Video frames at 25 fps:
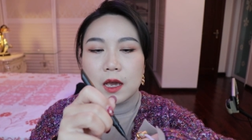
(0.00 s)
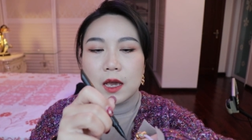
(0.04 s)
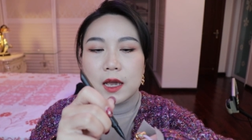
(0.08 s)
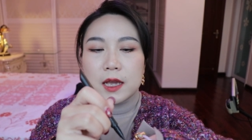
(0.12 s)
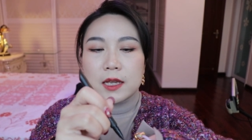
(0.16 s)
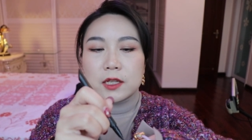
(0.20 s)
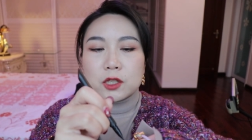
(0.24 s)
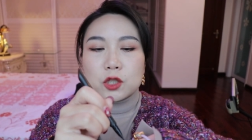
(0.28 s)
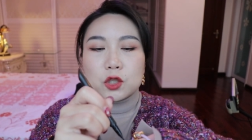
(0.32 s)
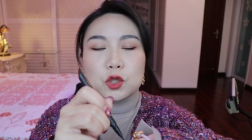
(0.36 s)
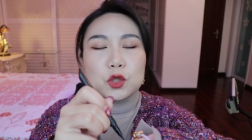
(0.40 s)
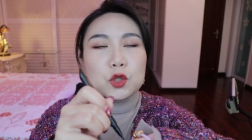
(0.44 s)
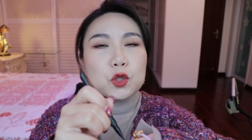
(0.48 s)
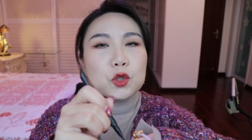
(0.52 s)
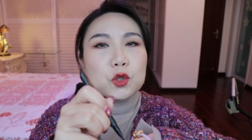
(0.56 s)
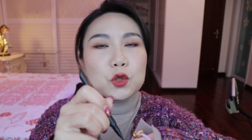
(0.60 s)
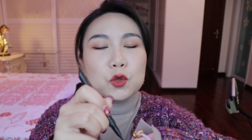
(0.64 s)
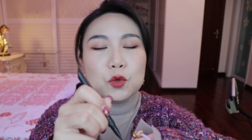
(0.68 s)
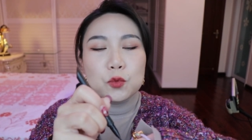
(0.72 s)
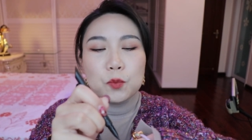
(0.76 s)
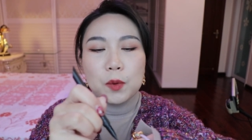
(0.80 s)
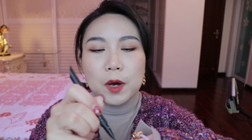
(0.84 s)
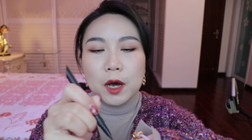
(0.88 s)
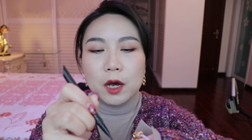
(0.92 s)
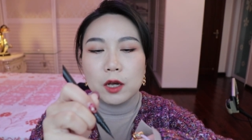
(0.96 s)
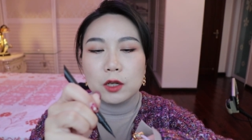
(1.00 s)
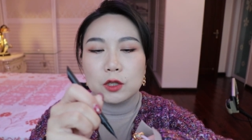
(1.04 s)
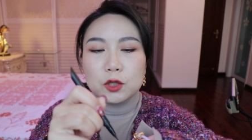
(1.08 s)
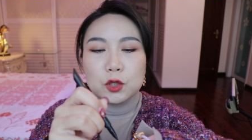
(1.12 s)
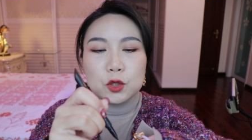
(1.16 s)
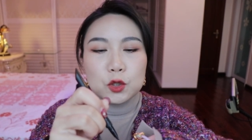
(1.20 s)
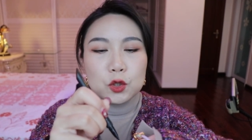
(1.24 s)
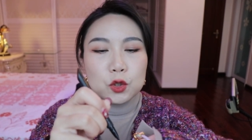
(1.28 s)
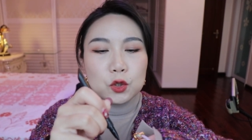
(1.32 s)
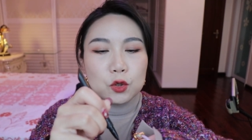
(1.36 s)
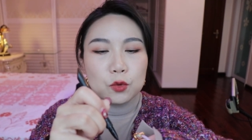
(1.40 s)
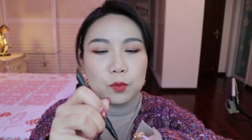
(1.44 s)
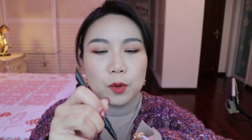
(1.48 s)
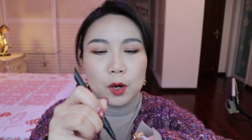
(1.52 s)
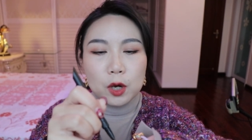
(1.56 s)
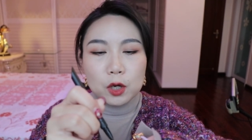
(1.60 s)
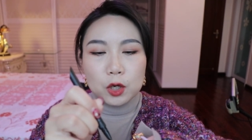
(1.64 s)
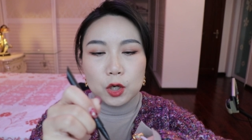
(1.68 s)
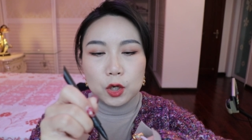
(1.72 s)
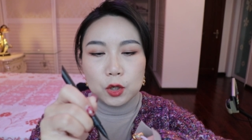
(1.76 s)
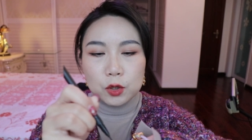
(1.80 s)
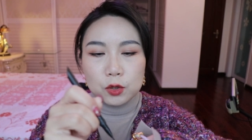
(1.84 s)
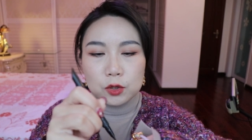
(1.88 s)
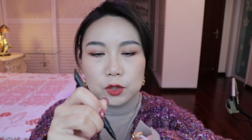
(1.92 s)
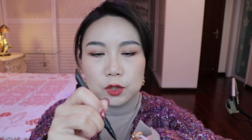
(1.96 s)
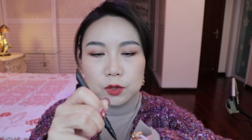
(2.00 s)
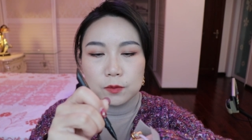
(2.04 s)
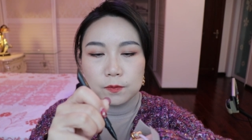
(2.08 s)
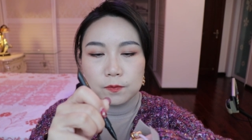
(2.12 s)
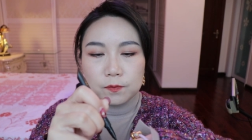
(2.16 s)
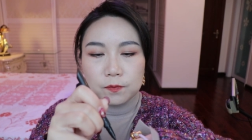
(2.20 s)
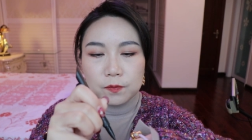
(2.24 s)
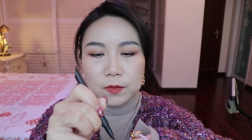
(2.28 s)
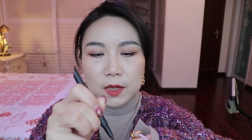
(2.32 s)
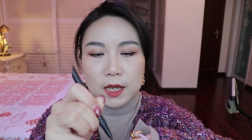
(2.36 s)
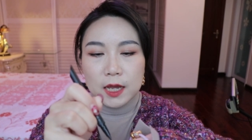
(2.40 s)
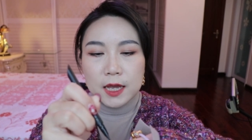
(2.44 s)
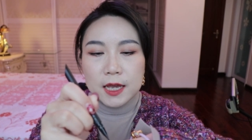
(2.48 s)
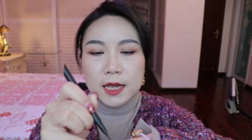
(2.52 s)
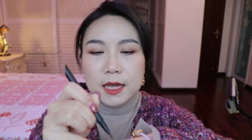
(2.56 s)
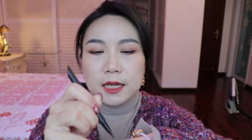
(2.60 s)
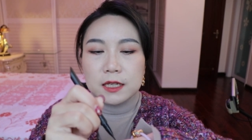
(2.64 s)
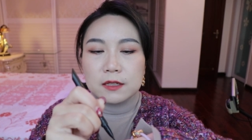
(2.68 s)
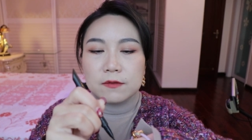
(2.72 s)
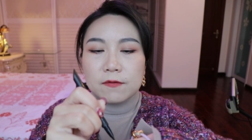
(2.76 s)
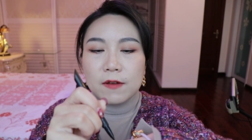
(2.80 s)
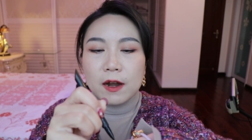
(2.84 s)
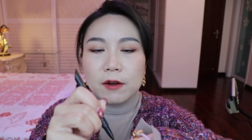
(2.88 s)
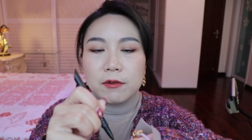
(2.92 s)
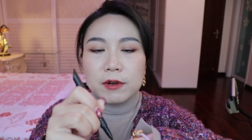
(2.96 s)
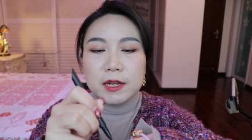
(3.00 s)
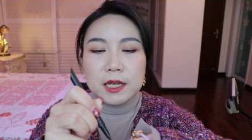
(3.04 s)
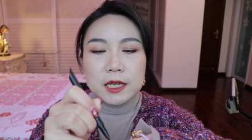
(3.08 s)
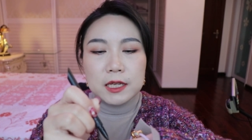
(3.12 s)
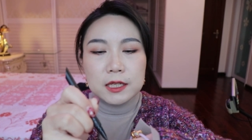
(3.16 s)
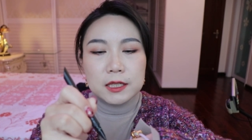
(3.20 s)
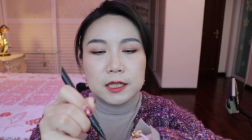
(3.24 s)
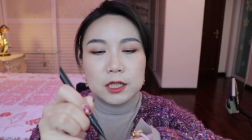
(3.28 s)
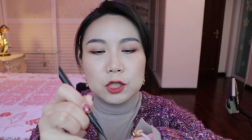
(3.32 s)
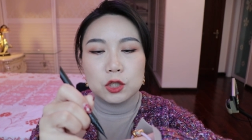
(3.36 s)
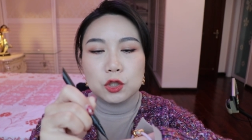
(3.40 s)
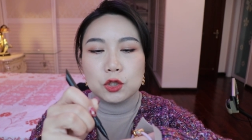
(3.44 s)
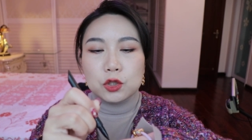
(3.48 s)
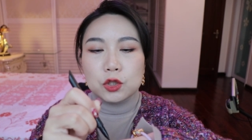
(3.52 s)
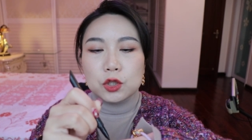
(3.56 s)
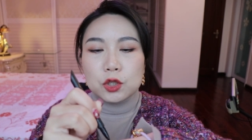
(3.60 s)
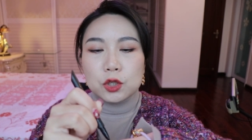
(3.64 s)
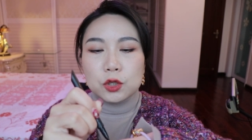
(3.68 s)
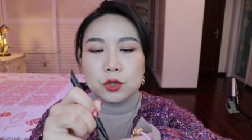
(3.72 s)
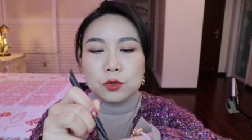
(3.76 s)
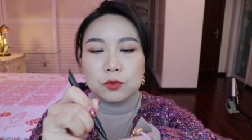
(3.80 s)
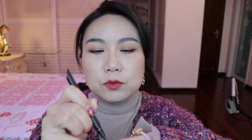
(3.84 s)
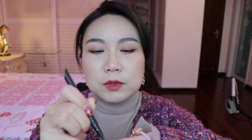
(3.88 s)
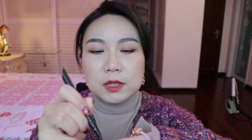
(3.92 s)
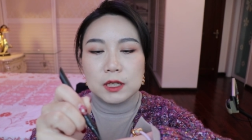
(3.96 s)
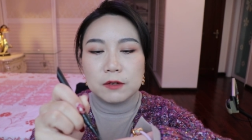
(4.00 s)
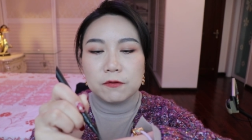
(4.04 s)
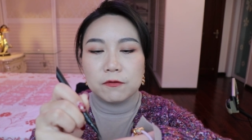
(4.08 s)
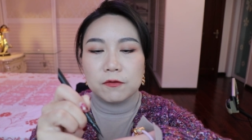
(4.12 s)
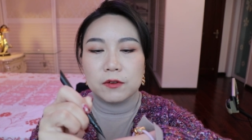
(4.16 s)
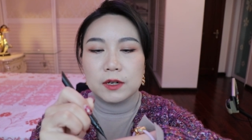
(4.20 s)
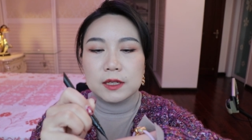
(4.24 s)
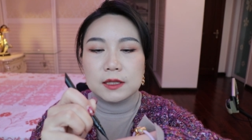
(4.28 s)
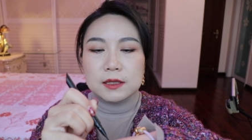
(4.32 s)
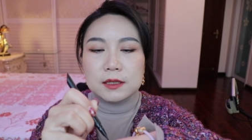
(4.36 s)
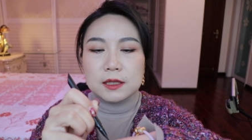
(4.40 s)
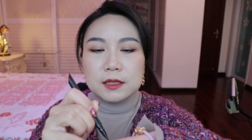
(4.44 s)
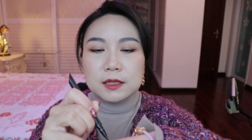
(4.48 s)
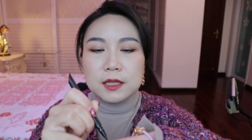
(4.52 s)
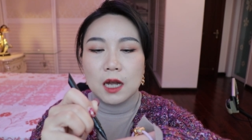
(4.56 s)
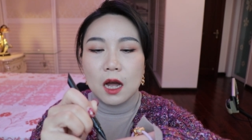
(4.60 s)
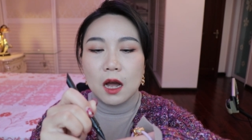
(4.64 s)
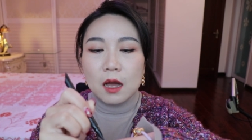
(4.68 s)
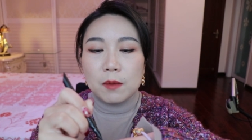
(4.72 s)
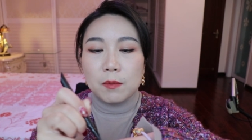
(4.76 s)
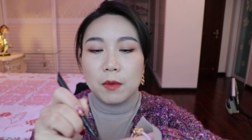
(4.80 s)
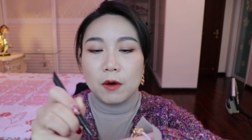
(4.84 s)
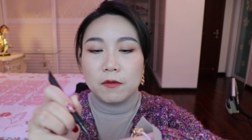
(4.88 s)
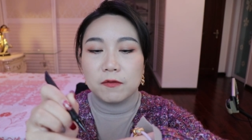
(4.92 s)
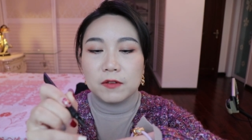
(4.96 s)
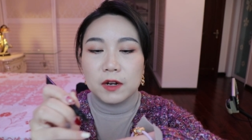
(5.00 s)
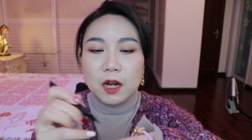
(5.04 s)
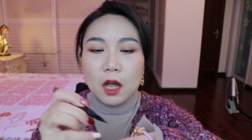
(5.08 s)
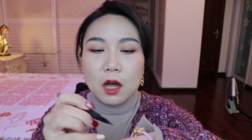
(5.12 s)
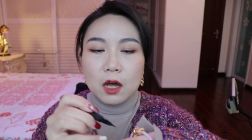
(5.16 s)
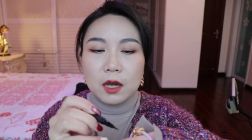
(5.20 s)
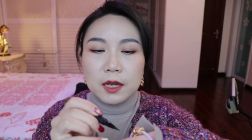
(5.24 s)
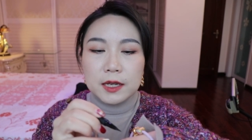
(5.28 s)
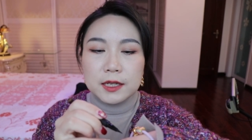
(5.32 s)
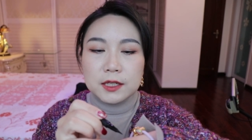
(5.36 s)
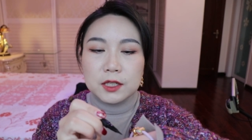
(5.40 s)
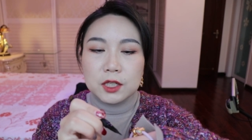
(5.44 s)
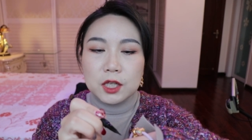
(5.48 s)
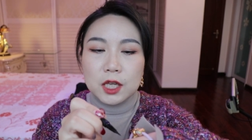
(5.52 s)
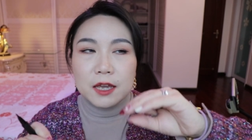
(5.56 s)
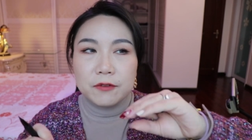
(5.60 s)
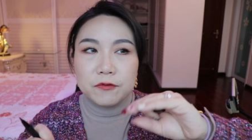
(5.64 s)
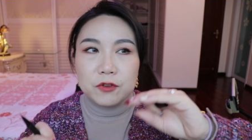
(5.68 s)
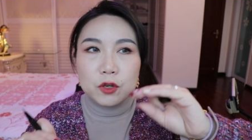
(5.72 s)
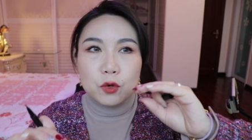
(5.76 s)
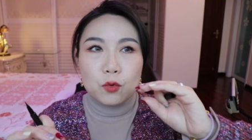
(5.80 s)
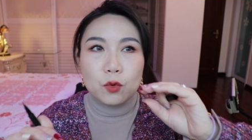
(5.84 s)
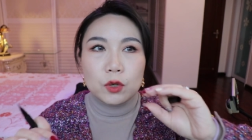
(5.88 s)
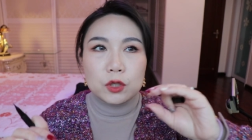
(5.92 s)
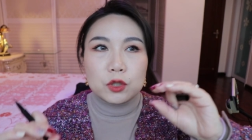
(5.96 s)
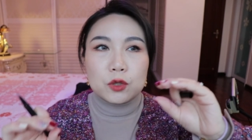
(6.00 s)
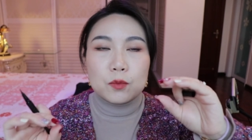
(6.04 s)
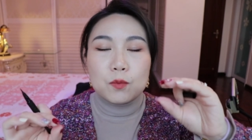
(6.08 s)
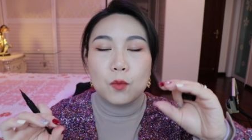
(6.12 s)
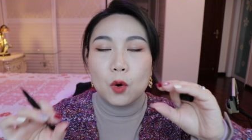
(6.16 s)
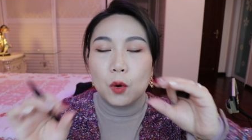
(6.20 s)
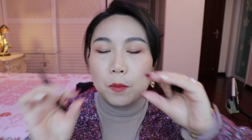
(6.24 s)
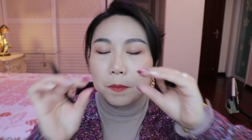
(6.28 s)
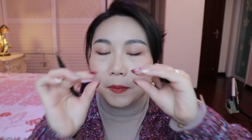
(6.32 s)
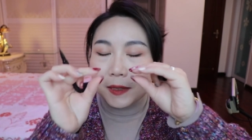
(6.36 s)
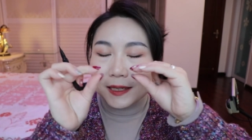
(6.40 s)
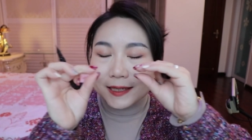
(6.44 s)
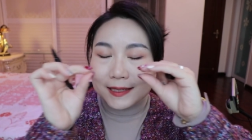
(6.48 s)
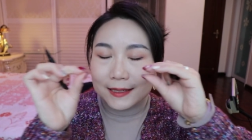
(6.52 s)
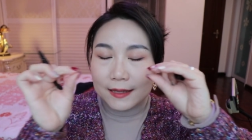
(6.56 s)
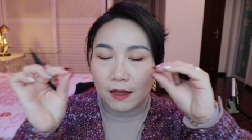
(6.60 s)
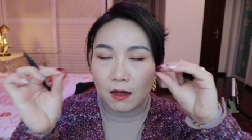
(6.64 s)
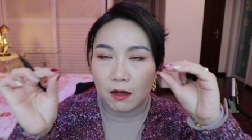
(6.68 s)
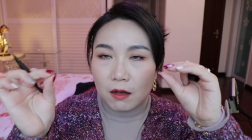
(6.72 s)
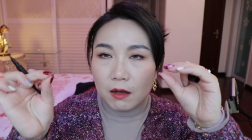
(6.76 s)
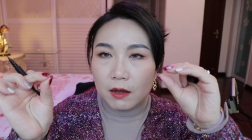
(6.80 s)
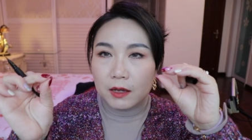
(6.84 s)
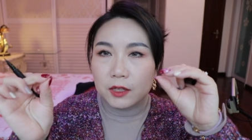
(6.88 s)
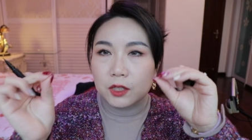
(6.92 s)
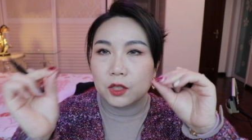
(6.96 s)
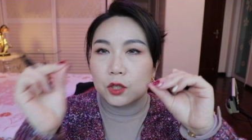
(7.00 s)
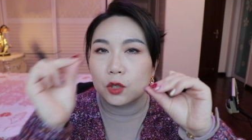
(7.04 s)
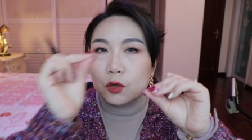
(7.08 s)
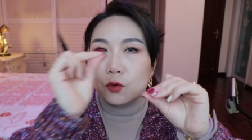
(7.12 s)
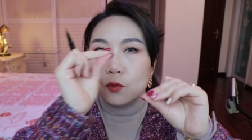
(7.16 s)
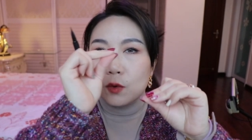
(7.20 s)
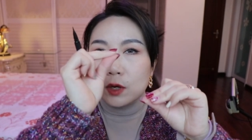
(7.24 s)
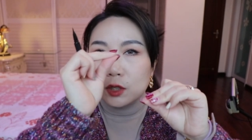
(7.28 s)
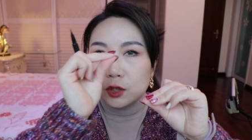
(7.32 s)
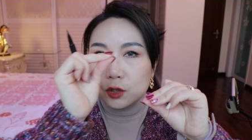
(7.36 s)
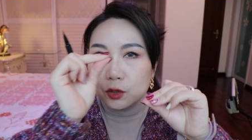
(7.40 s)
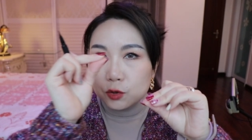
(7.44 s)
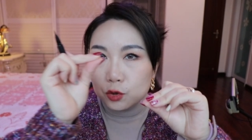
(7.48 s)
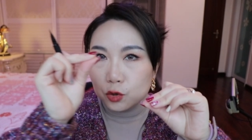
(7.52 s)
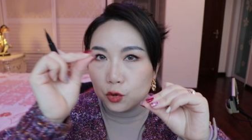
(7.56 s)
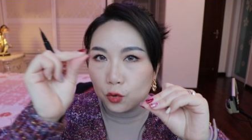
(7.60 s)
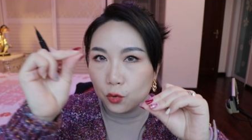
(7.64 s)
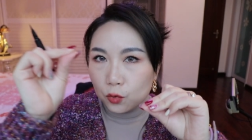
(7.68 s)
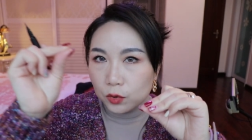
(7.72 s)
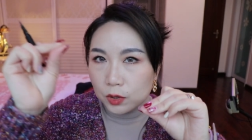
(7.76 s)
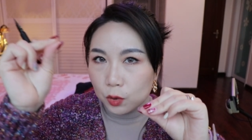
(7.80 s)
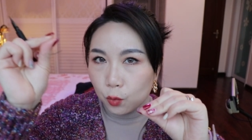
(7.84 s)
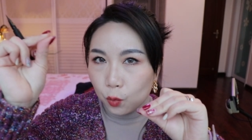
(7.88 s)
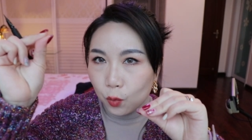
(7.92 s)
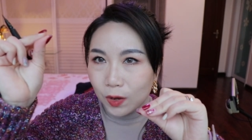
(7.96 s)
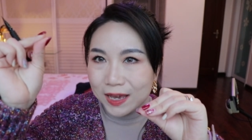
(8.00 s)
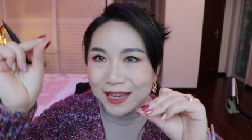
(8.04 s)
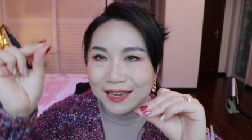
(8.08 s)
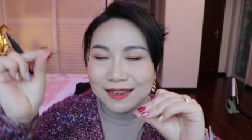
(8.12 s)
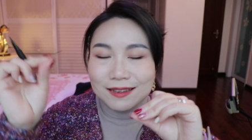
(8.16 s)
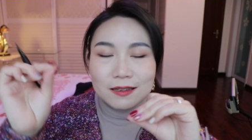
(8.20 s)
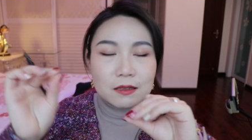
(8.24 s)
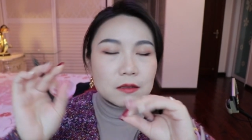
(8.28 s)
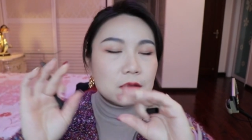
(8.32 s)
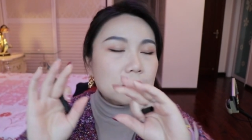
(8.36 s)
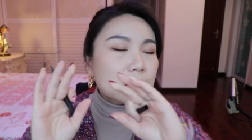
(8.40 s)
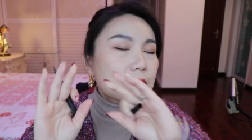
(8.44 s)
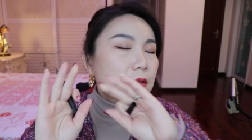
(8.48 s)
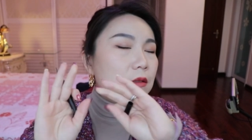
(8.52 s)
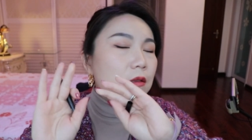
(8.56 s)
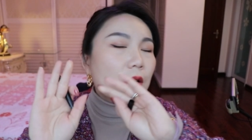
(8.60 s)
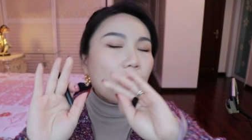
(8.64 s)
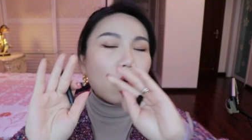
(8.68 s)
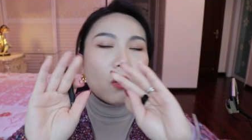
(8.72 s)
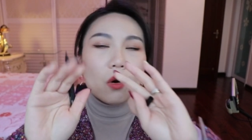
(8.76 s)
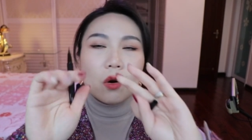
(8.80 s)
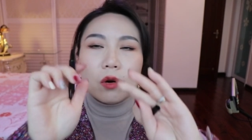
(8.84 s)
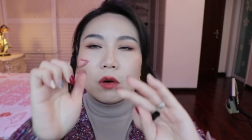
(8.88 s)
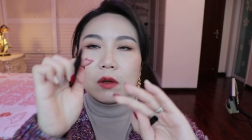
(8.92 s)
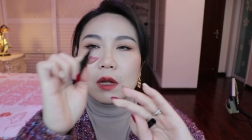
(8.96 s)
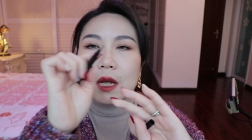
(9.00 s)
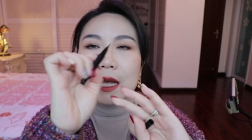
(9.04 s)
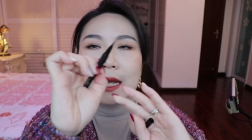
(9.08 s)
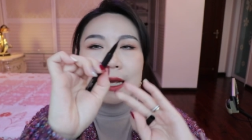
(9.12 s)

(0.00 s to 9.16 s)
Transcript: is super super good it's very easy to do different type of lines. If you want more precise, you want to draw the wings. Oh,